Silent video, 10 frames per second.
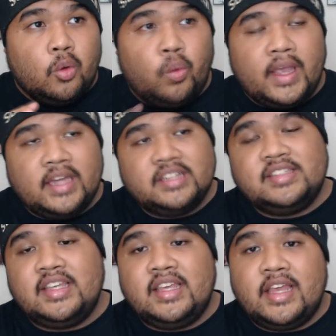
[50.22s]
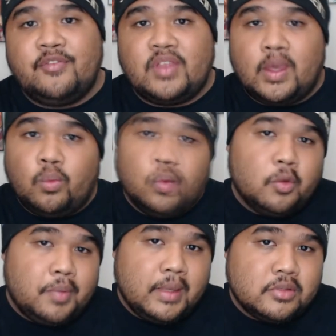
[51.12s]
way to see if they will
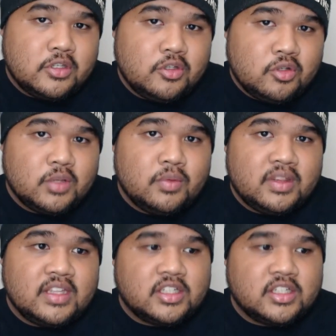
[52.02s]
be able to do good with this,